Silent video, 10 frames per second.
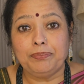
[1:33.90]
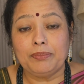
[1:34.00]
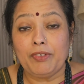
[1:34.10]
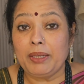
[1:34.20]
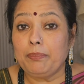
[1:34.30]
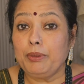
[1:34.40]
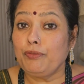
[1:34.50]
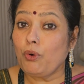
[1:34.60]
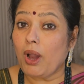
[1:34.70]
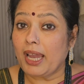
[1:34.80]
when
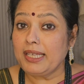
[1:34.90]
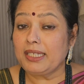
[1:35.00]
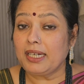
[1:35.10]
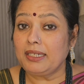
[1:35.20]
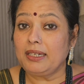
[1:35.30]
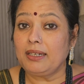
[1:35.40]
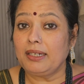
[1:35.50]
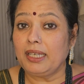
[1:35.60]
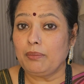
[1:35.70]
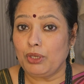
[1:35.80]
before I started
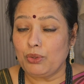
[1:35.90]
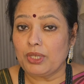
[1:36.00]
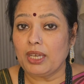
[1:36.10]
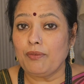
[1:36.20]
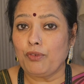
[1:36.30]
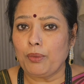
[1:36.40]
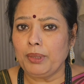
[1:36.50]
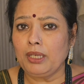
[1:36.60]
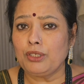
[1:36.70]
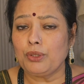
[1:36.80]
learning music, for
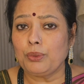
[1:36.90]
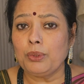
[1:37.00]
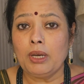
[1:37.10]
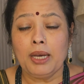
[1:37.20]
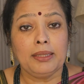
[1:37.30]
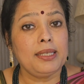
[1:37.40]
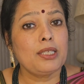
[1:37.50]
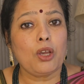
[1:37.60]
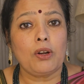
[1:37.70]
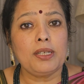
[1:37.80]
me too, this
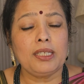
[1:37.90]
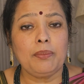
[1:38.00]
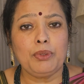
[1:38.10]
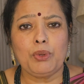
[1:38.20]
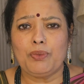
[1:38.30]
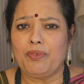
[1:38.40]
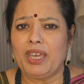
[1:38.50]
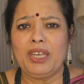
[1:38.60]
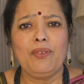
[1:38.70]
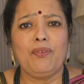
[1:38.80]
concept was
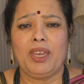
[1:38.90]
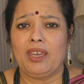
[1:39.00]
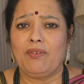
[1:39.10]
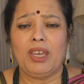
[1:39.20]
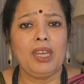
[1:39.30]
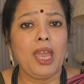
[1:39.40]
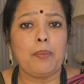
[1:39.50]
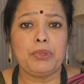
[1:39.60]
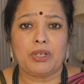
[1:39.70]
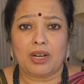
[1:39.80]
very vague, very
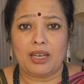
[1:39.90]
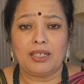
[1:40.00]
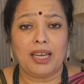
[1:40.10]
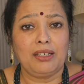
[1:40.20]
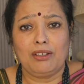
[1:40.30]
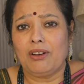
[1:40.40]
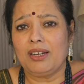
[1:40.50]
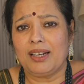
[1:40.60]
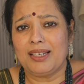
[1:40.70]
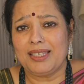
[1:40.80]
abstract. I did not
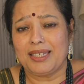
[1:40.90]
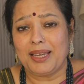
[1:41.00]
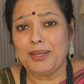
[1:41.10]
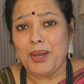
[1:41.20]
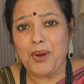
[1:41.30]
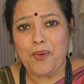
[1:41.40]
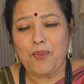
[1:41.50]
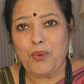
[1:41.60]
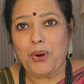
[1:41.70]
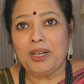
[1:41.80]
understand
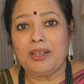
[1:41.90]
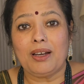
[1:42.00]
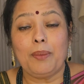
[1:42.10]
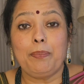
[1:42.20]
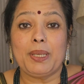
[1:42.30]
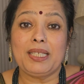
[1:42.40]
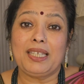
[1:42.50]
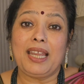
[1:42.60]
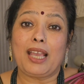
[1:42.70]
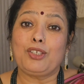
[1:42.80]
what a
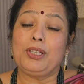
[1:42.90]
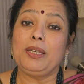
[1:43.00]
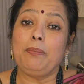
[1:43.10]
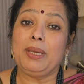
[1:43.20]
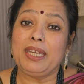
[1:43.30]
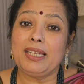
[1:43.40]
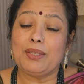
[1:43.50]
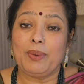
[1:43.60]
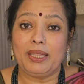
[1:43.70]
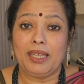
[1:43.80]
person actually means
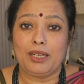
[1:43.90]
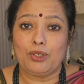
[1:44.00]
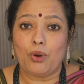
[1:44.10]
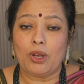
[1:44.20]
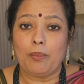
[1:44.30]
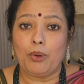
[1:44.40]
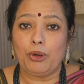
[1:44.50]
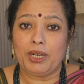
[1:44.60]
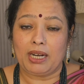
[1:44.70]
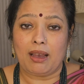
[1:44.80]
when they talk
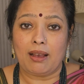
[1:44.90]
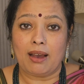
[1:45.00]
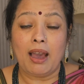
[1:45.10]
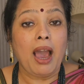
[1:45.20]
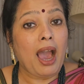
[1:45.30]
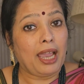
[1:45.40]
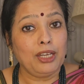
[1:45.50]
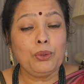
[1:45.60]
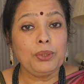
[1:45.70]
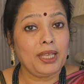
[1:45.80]
about raga. I
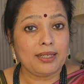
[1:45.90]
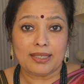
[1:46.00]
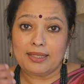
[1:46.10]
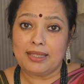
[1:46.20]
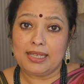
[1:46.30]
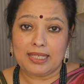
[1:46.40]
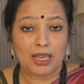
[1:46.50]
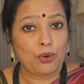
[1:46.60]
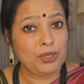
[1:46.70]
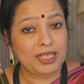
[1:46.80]
know that this
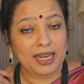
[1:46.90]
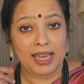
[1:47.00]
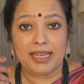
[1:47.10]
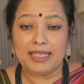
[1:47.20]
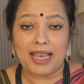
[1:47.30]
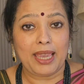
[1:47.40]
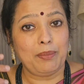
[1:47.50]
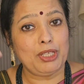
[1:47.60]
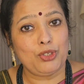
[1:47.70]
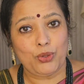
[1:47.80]
sounds nice, I am
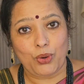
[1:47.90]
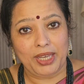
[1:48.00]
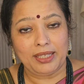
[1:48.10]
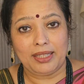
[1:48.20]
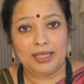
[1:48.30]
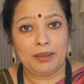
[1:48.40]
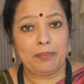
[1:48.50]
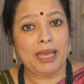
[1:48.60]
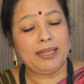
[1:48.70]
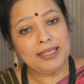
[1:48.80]
enjoying the
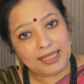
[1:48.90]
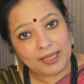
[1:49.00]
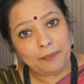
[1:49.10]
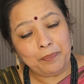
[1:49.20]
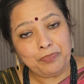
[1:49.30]
melody,